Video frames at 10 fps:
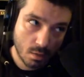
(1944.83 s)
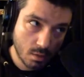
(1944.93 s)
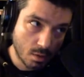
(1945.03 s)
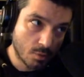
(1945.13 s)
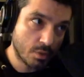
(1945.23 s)

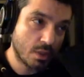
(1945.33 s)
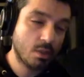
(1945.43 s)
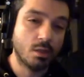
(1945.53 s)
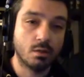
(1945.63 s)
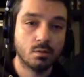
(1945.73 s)
You know who they
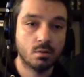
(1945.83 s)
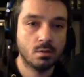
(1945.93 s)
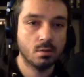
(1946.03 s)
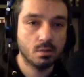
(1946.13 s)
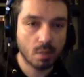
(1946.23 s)
need?
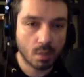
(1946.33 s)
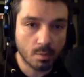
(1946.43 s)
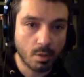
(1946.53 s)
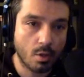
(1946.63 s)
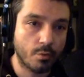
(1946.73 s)
They need
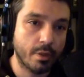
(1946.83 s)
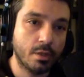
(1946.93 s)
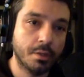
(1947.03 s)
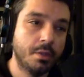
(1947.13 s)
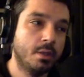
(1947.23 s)
Paul
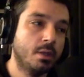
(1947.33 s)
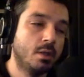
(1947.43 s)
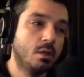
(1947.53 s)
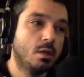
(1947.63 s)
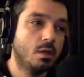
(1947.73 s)
Reed.
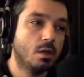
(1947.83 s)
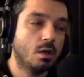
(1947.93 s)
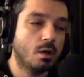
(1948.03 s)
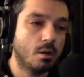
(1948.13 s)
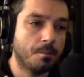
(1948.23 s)

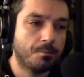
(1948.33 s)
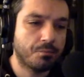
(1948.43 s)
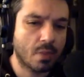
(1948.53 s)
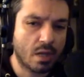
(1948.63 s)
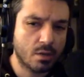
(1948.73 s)
I
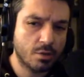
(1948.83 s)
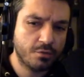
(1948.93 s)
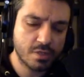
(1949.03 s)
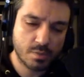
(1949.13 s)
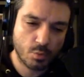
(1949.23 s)
don't know if
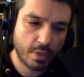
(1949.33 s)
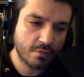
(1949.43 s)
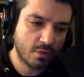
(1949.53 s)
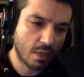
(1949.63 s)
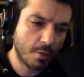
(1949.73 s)
he's been
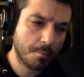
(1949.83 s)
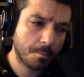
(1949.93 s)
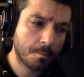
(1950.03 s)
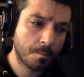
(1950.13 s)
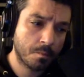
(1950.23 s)
waived yet,
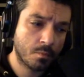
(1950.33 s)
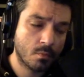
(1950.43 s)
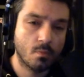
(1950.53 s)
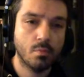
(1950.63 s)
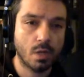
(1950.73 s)

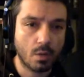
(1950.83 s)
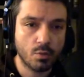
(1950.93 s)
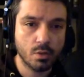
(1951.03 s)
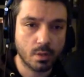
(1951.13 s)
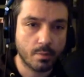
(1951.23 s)
but I
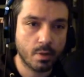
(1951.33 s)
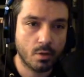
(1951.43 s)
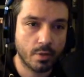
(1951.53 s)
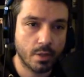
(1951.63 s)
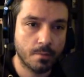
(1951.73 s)
really like Paul
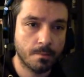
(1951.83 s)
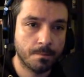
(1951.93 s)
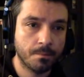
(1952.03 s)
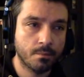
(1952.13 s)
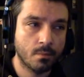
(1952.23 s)
Reed.
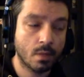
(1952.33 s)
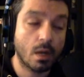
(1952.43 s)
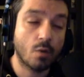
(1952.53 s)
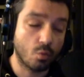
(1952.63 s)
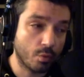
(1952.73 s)

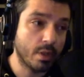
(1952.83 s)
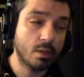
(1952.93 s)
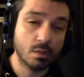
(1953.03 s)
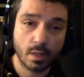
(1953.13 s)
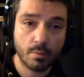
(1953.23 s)
I
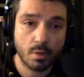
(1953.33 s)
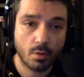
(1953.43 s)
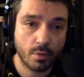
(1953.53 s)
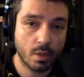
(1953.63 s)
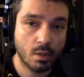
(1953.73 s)
really like Paul
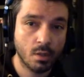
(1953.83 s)
Reed.